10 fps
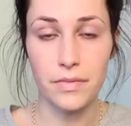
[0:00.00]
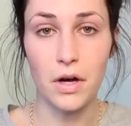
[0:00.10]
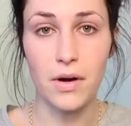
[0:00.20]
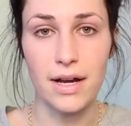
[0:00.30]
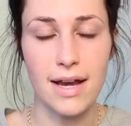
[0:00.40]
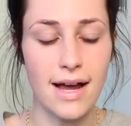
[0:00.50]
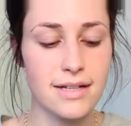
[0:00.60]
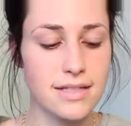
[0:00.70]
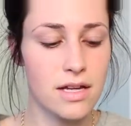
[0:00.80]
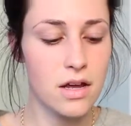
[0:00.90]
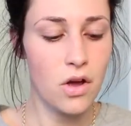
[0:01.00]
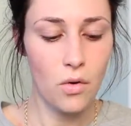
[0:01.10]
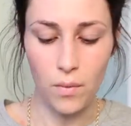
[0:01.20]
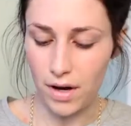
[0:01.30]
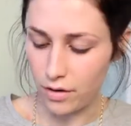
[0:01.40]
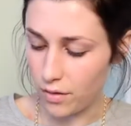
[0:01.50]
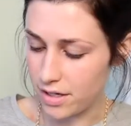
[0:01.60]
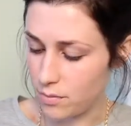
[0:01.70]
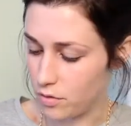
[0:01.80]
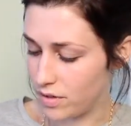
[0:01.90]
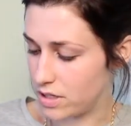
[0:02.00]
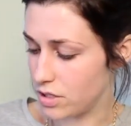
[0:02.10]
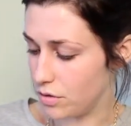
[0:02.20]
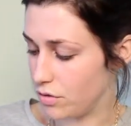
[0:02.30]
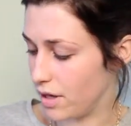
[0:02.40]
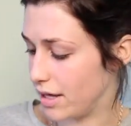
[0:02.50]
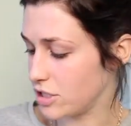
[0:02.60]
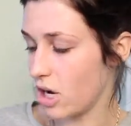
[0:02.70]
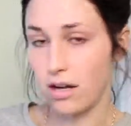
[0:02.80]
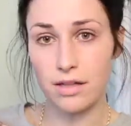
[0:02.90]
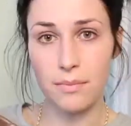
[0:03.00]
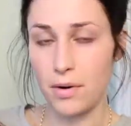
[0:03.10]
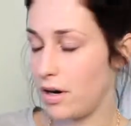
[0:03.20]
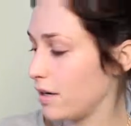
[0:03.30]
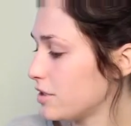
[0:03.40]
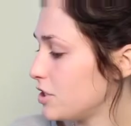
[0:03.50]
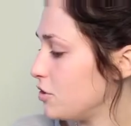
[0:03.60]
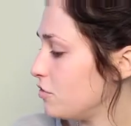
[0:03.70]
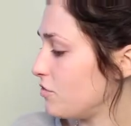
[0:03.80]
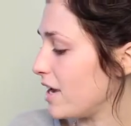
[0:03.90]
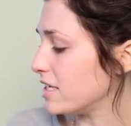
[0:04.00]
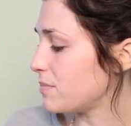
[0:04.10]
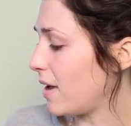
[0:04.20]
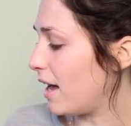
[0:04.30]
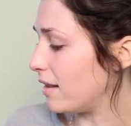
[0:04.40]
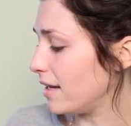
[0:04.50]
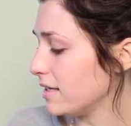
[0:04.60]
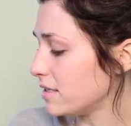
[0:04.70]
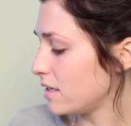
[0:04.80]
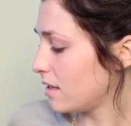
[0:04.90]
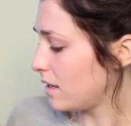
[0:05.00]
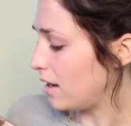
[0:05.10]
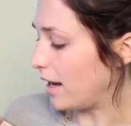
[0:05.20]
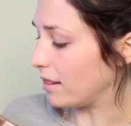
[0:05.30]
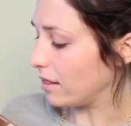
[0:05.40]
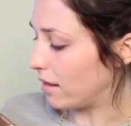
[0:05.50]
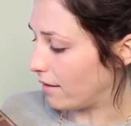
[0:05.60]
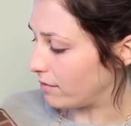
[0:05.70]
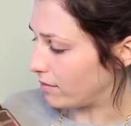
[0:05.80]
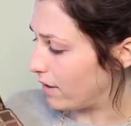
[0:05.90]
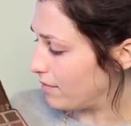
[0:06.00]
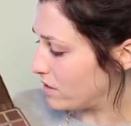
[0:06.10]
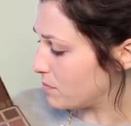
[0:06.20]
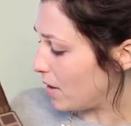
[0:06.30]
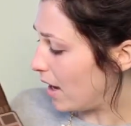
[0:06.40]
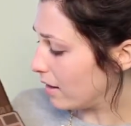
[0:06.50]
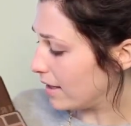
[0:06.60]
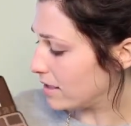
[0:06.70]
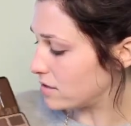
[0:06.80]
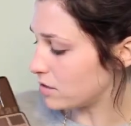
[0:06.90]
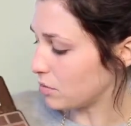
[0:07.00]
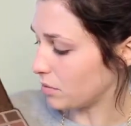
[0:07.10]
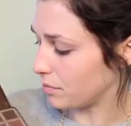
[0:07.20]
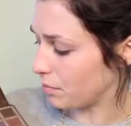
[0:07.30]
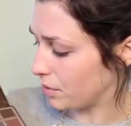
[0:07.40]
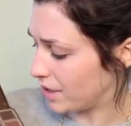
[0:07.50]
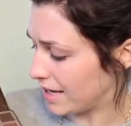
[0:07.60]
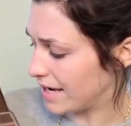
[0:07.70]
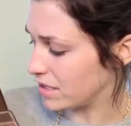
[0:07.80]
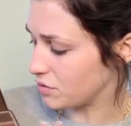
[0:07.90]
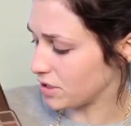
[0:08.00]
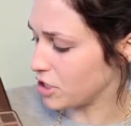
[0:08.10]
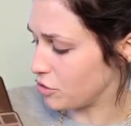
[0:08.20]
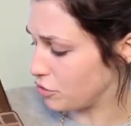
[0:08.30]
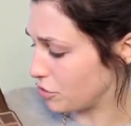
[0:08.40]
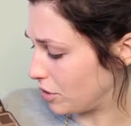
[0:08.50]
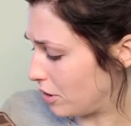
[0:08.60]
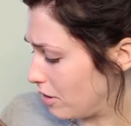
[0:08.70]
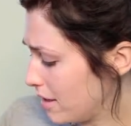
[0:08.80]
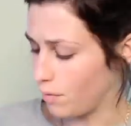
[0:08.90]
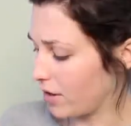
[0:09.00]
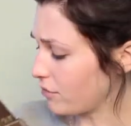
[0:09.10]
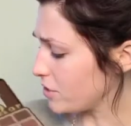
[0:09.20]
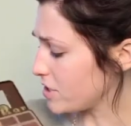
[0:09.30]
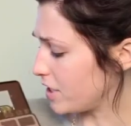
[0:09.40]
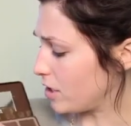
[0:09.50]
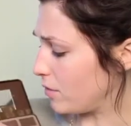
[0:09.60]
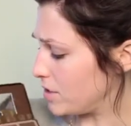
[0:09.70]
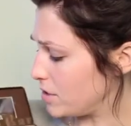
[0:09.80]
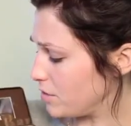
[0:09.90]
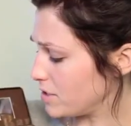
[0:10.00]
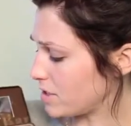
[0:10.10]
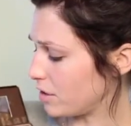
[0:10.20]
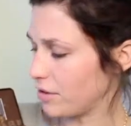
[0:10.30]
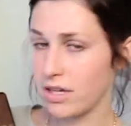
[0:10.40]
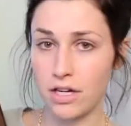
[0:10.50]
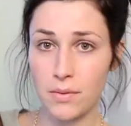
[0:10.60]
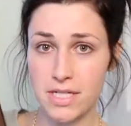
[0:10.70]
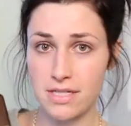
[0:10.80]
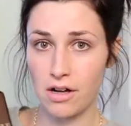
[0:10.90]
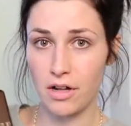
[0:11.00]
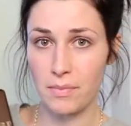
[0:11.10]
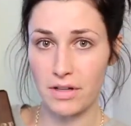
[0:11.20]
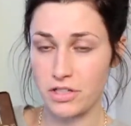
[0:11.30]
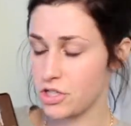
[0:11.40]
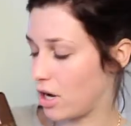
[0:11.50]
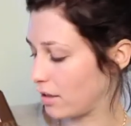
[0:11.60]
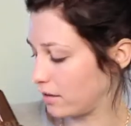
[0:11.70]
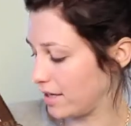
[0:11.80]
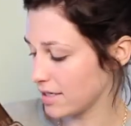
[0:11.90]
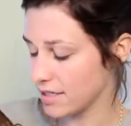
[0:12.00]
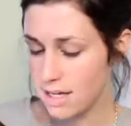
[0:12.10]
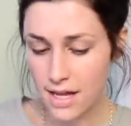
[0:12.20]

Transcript: Okay, next we are going to move into the Chocolate Bar Too Faced palette. I love this palette. It's super pretty, it's really neutral. And we are first going to go into this color here, which is called Milk Chocolate.